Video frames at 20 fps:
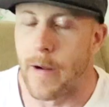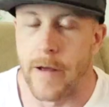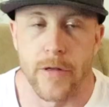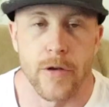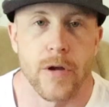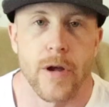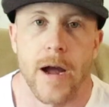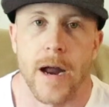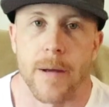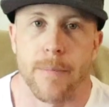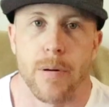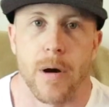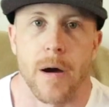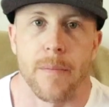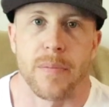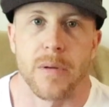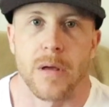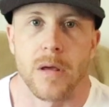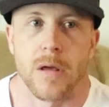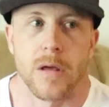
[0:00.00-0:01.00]
Whether you got a
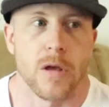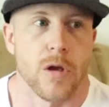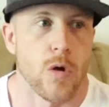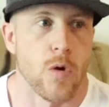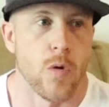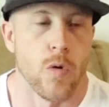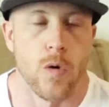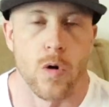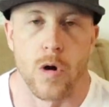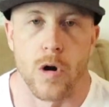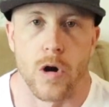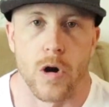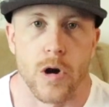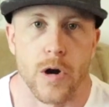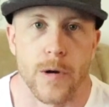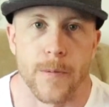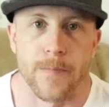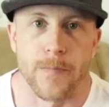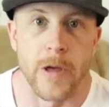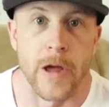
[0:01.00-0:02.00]
puppy or
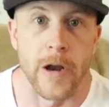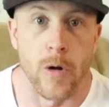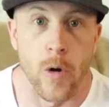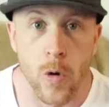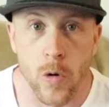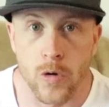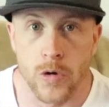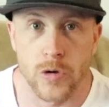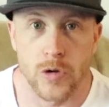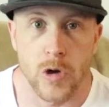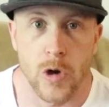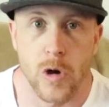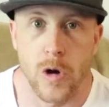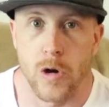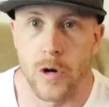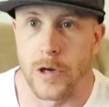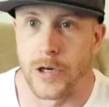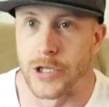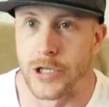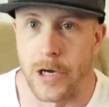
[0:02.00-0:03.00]
an older
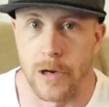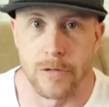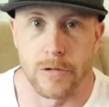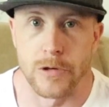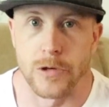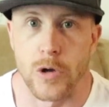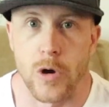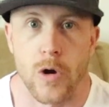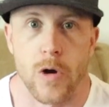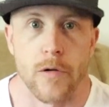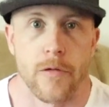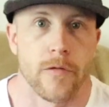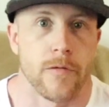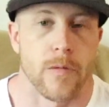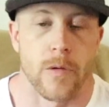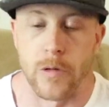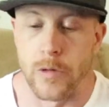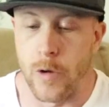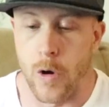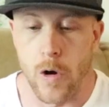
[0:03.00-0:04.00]
dog, a shelter dog,
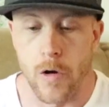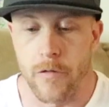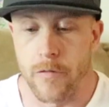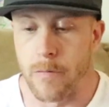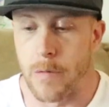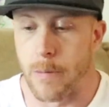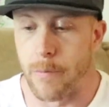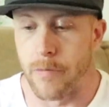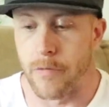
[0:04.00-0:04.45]
a dog from a